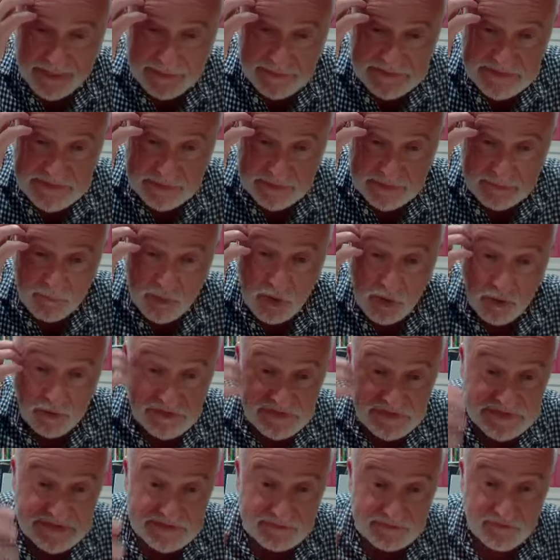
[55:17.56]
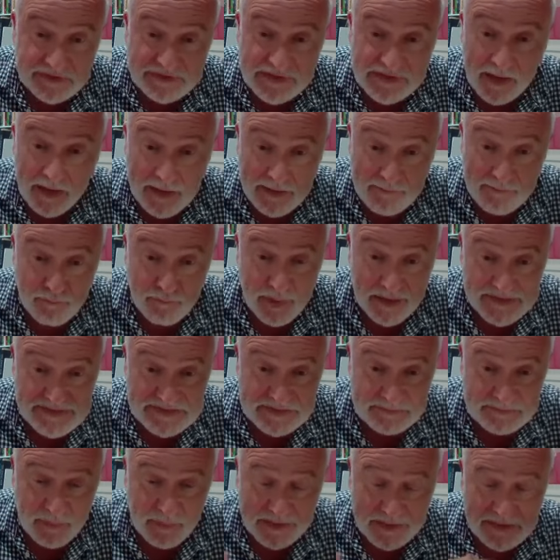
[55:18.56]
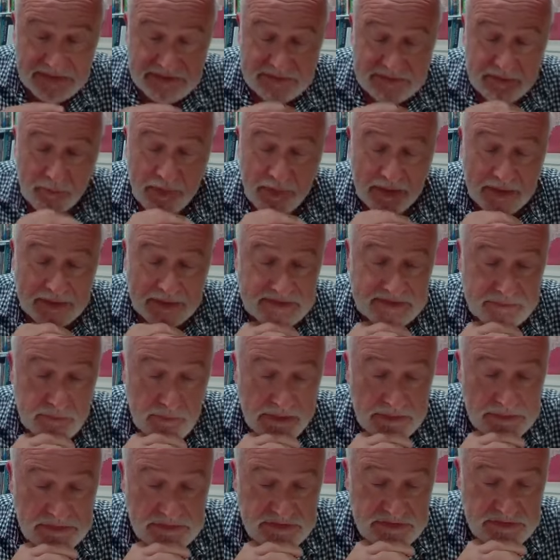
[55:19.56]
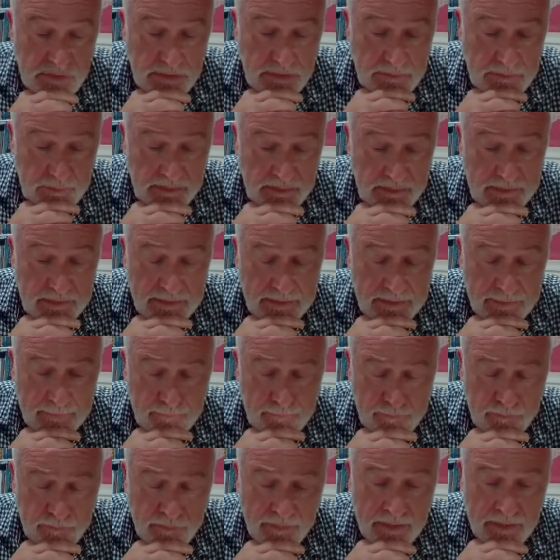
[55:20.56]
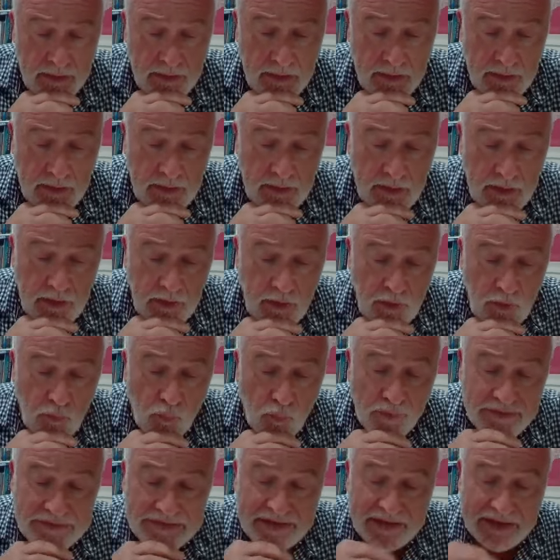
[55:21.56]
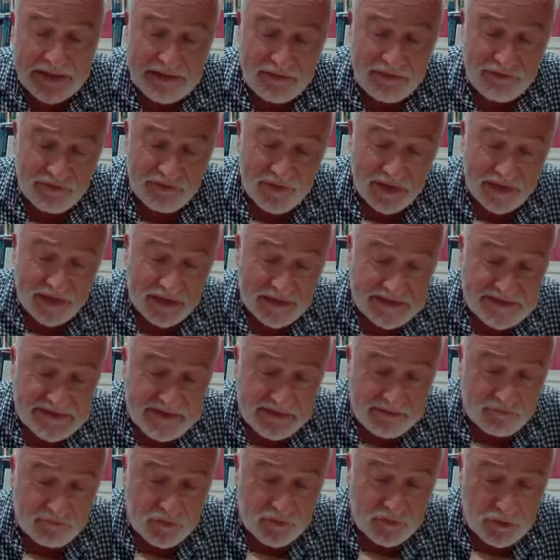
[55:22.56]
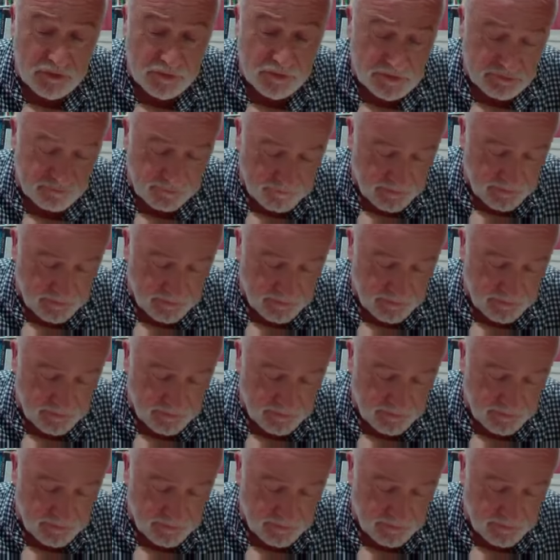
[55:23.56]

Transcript: bit, and I'm conscious of the time passing by as, by as well, John, but um, one key thing is if you look at